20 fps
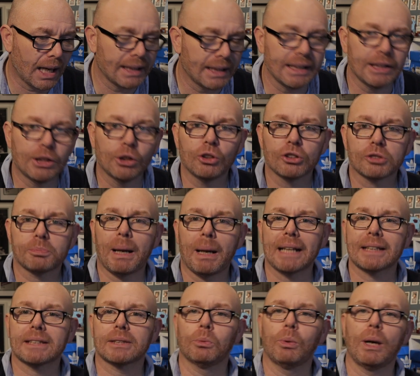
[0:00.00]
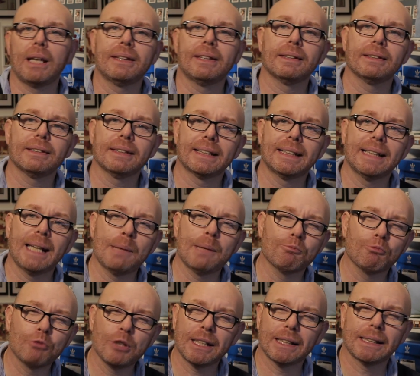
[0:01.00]
it goes back to when the
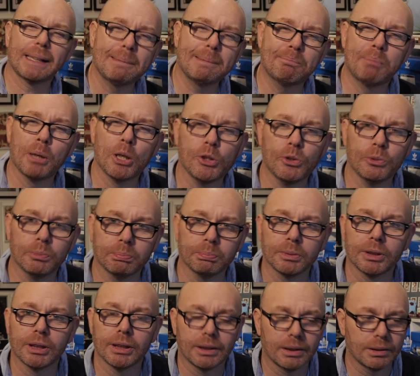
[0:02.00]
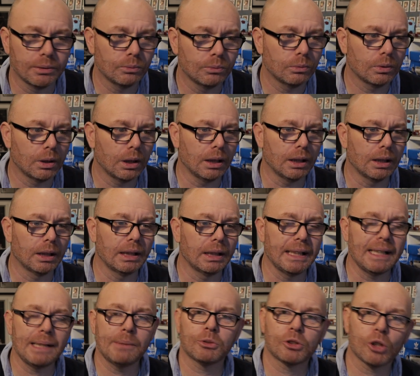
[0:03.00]
game really boomed.
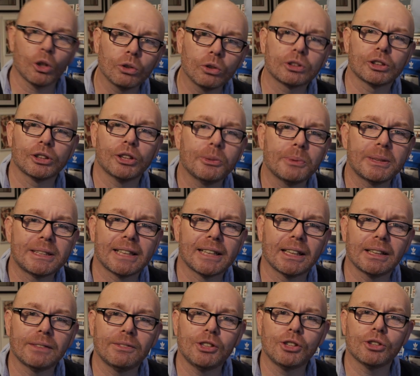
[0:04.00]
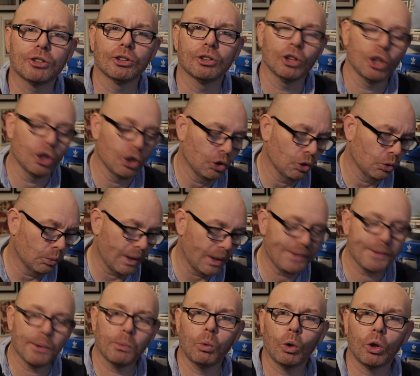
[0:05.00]
It was all to do with television.
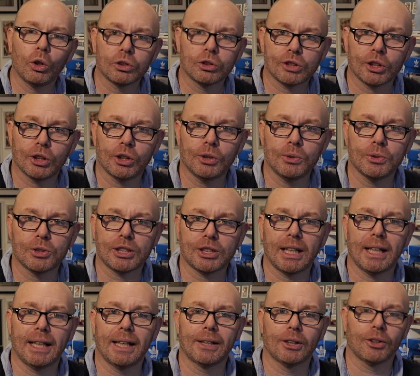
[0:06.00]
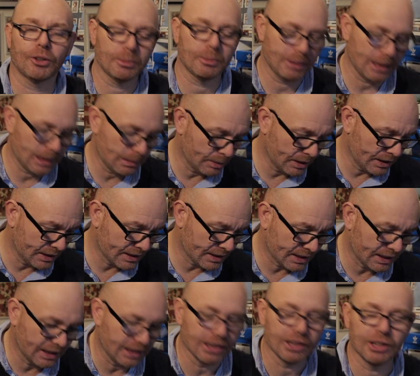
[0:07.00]
When the Waterloo started on the
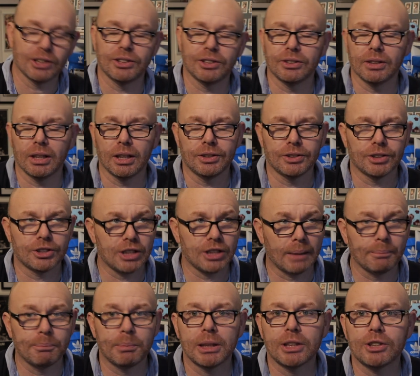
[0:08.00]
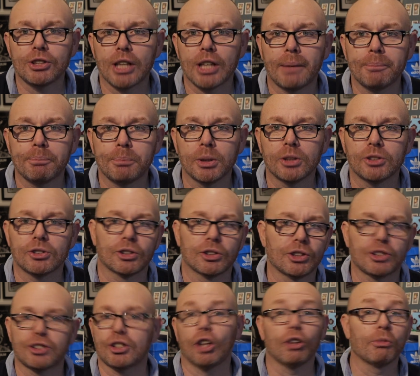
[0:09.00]
BBC and the Champion of Champions, or
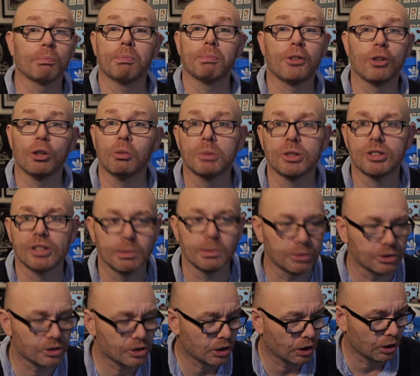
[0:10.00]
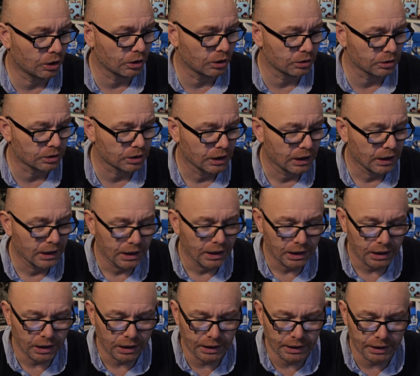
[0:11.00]
the Tom Thumb as it was called,
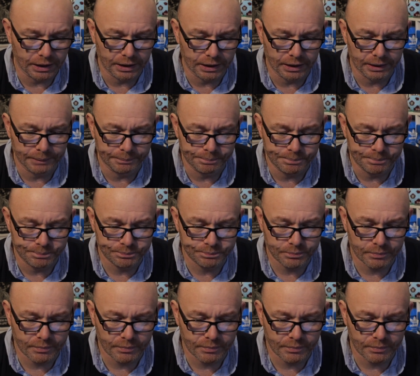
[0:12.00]
and